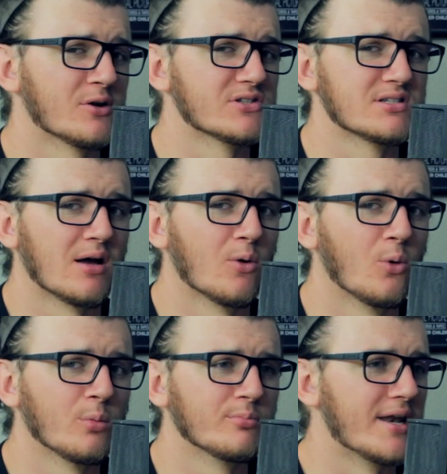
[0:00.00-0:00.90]
a
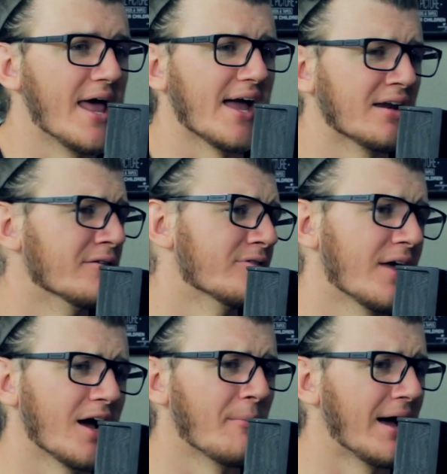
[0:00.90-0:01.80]
single negative
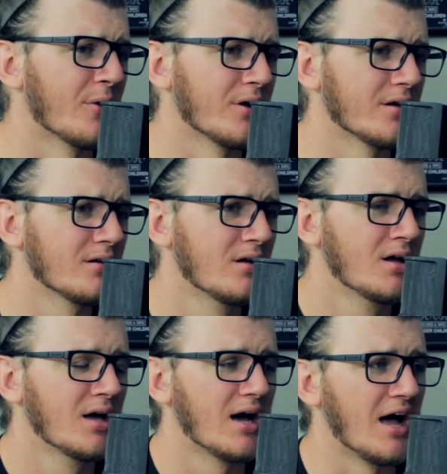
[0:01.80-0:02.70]
thing about it.
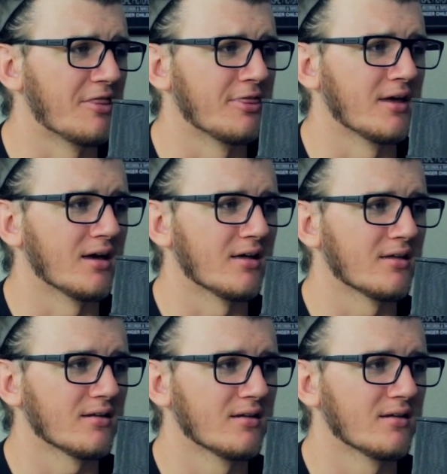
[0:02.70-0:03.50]
I think,